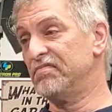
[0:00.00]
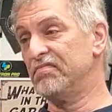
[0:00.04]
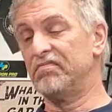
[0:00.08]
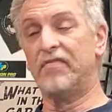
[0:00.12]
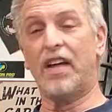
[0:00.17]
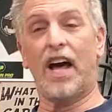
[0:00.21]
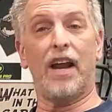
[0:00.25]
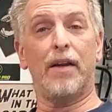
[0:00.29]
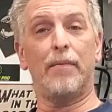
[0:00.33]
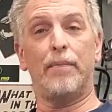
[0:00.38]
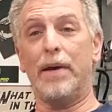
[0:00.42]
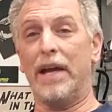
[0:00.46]

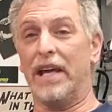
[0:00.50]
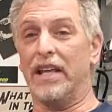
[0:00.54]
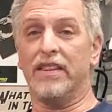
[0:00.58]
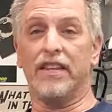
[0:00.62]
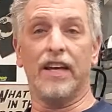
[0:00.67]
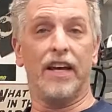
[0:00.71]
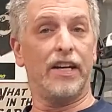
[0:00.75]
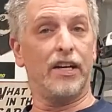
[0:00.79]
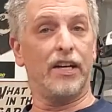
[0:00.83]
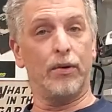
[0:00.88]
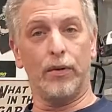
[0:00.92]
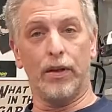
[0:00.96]
Not a big
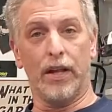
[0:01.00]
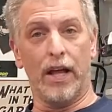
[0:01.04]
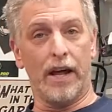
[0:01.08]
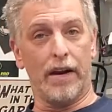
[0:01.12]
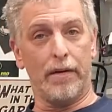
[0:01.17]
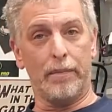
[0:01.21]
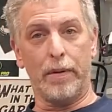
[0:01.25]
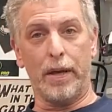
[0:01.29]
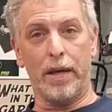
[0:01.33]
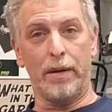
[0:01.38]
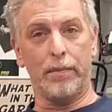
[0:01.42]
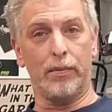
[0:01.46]
thing to a lot
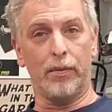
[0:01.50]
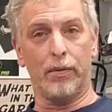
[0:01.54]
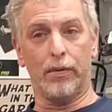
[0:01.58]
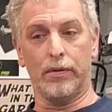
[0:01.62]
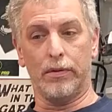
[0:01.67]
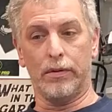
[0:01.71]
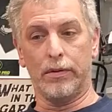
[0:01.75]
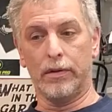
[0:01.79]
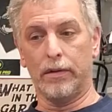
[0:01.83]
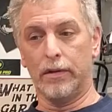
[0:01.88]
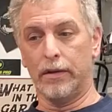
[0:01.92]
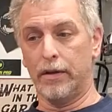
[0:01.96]
of people.
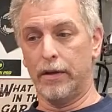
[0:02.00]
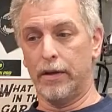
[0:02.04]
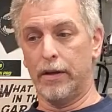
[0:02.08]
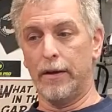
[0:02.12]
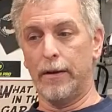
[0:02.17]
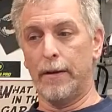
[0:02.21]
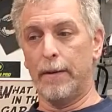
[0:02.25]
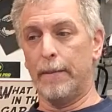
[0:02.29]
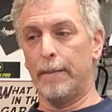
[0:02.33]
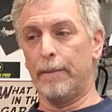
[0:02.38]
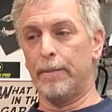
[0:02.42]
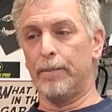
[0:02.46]

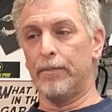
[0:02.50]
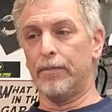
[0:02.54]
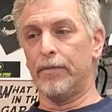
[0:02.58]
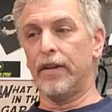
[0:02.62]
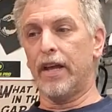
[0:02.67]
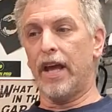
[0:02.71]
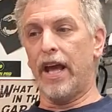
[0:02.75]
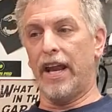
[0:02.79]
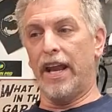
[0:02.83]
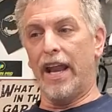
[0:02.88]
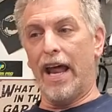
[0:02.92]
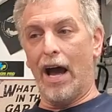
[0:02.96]

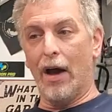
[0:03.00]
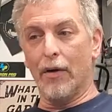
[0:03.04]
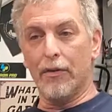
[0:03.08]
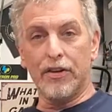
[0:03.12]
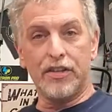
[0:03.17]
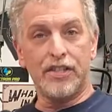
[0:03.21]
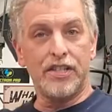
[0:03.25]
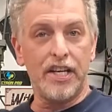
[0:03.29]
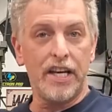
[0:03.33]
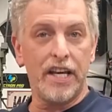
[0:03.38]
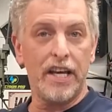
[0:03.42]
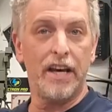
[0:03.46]
And now the
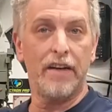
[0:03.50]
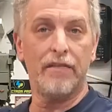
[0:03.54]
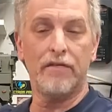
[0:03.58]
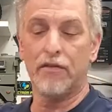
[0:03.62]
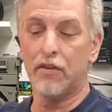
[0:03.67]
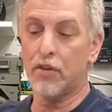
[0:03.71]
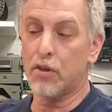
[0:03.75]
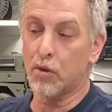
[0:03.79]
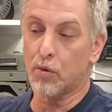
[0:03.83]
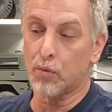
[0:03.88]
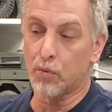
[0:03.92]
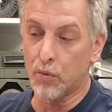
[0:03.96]

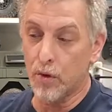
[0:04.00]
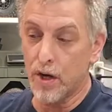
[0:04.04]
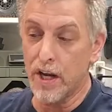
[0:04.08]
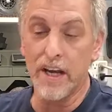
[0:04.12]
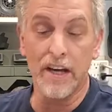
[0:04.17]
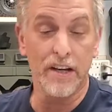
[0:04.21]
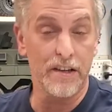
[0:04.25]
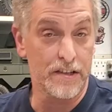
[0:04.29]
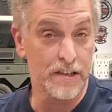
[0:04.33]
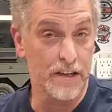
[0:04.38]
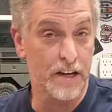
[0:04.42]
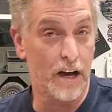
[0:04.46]
TF3
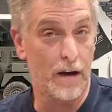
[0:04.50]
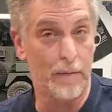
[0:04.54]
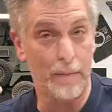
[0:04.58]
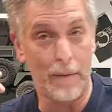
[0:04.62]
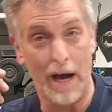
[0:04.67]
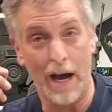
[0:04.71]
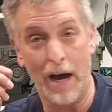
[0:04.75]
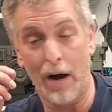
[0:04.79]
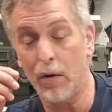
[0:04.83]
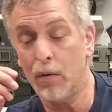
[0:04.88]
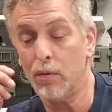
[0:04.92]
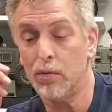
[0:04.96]
has come
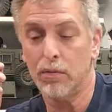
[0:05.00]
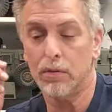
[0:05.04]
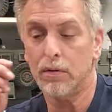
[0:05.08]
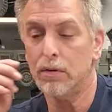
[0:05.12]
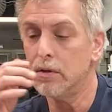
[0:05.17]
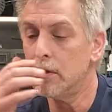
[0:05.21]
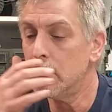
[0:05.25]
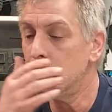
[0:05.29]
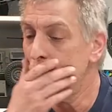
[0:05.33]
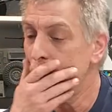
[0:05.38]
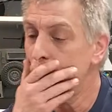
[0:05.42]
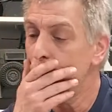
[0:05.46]
out,
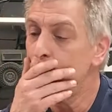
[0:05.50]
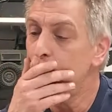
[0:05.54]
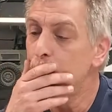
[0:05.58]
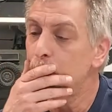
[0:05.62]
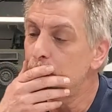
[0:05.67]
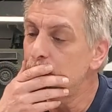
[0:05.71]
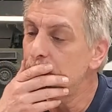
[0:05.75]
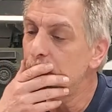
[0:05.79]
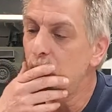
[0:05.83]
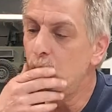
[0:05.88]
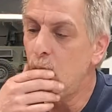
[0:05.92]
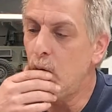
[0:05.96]

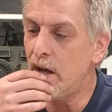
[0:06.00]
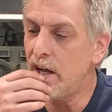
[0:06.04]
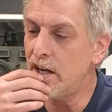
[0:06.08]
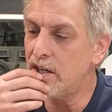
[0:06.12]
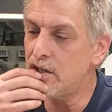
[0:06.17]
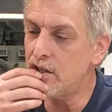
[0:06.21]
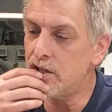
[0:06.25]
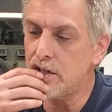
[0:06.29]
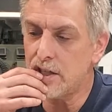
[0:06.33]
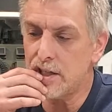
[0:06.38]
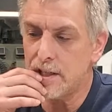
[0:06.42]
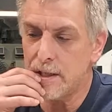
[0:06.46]

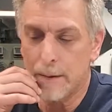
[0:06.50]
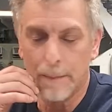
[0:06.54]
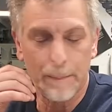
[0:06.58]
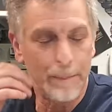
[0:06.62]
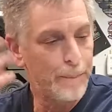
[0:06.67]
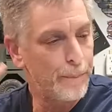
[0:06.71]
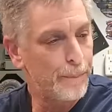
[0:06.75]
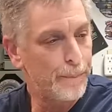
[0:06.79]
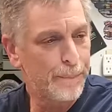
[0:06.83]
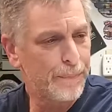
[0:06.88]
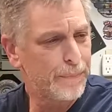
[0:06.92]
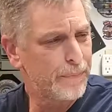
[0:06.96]
which,
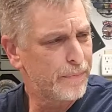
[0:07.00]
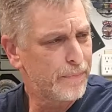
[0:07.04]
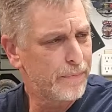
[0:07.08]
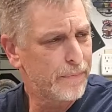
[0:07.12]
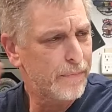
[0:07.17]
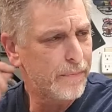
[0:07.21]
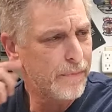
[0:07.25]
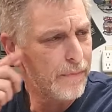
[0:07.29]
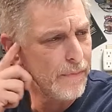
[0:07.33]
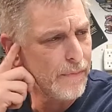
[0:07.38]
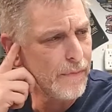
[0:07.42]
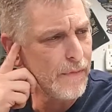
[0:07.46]

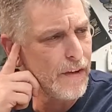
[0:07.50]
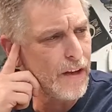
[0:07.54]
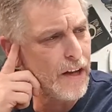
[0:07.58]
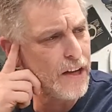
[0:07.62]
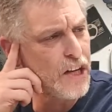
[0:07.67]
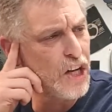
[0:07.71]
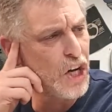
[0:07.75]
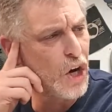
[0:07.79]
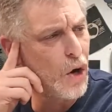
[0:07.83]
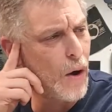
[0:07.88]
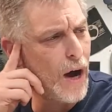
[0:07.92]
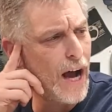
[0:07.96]

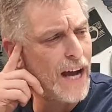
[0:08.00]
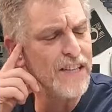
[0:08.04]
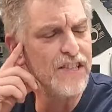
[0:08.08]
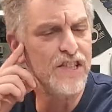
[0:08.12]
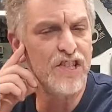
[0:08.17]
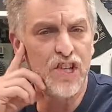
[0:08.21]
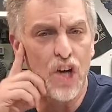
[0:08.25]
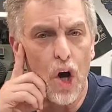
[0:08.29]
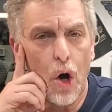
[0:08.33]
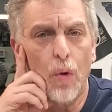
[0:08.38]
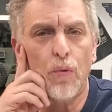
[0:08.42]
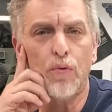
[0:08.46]
you know, I
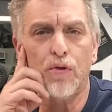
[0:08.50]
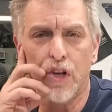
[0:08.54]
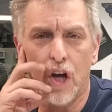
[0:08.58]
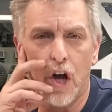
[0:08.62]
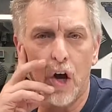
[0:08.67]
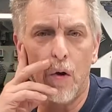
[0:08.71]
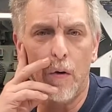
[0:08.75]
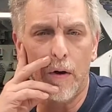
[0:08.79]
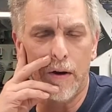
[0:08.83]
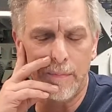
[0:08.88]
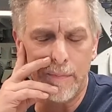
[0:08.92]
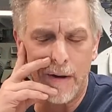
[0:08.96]
don't
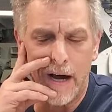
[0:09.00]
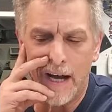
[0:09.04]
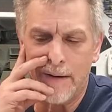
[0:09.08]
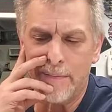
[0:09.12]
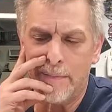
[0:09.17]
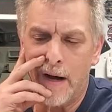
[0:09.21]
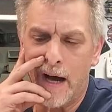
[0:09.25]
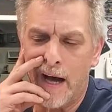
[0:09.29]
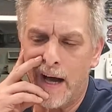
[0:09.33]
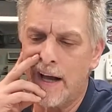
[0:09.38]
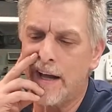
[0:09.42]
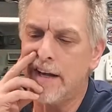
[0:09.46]
know in my
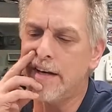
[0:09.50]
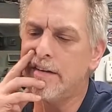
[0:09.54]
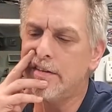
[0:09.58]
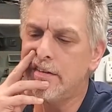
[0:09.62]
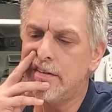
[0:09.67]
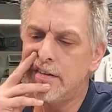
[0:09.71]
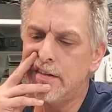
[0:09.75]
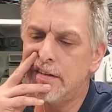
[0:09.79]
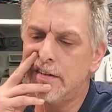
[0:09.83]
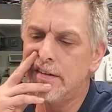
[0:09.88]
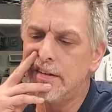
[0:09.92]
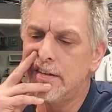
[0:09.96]
mind,
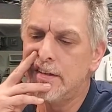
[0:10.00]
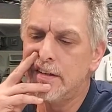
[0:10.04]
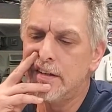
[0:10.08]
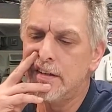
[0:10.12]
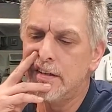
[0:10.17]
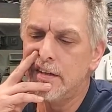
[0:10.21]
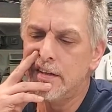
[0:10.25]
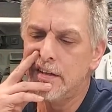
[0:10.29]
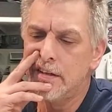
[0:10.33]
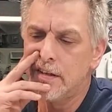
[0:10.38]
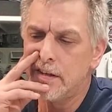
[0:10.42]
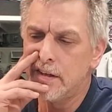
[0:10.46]

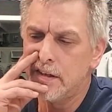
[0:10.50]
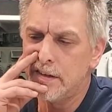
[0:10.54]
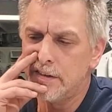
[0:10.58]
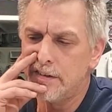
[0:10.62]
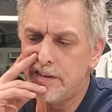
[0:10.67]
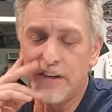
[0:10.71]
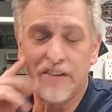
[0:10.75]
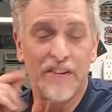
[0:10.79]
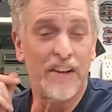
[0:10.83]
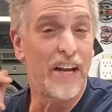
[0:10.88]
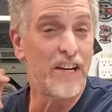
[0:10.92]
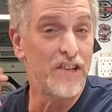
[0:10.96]

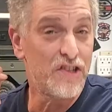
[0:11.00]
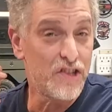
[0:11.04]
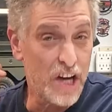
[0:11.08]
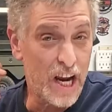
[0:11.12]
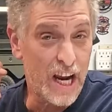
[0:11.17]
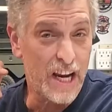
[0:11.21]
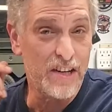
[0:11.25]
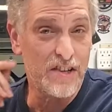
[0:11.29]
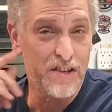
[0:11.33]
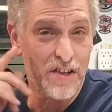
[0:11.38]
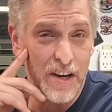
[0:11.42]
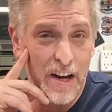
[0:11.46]
did they
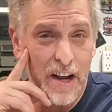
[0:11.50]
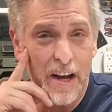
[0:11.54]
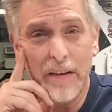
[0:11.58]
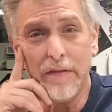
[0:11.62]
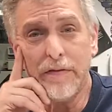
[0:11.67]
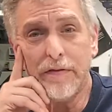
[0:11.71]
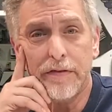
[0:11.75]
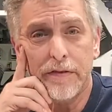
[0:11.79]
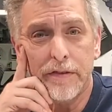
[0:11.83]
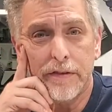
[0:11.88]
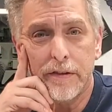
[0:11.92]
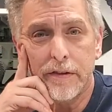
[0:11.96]
change
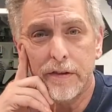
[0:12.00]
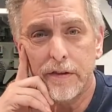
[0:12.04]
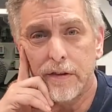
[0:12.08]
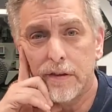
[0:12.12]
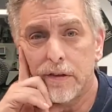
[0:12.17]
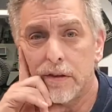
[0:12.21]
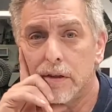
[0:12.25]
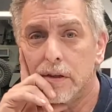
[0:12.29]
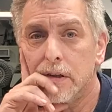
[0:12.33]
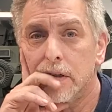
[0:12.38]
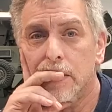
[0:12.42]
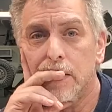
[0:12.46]
enough?
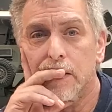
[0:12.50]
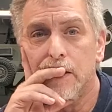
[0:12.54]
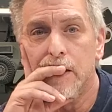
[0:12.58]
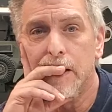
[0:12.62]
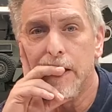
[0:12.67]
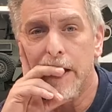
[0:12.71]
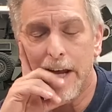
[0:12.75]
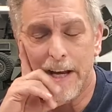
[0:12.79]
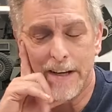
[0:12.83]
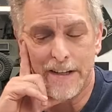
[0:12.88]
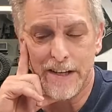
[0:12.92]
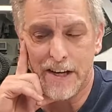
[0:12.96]

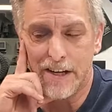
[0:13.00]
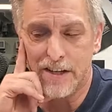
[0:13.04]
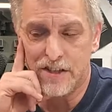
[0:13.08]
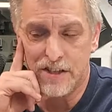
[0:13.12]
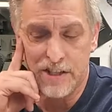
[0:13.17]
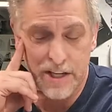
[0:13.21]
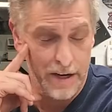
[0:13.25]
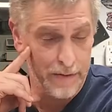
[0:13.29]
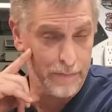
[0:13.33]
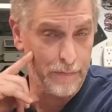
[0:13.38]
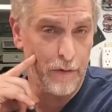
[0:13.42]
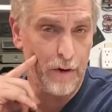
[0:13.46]
Is it
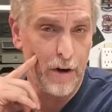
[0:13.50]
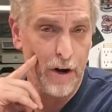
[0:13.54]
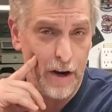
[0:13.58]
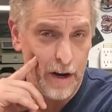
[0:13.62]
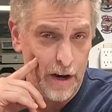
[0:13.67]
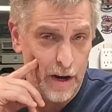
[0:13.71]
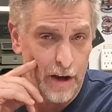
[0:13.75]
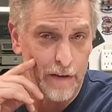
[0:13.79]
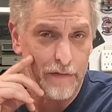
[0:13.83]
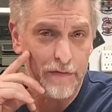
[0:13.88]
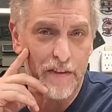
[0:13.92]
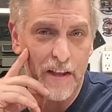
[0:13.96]
different
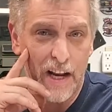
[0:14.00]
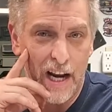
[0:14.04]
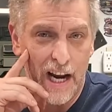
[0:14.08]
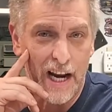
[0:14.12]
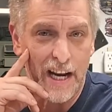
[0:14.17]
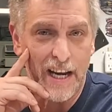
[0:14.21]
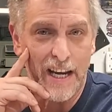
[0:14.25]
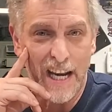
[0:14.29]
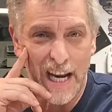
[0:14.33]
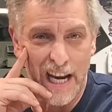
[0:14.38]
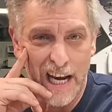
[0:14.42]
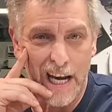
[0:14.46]
enough that I
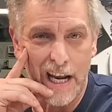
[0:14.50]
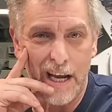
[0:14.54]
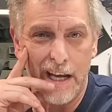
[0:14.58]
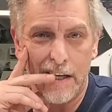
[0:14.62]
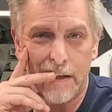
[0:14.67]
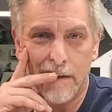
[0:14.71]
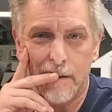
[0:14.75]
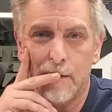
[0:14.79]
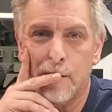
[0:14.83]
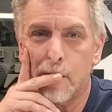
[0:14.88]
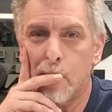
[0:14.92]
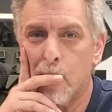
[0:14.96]
need it?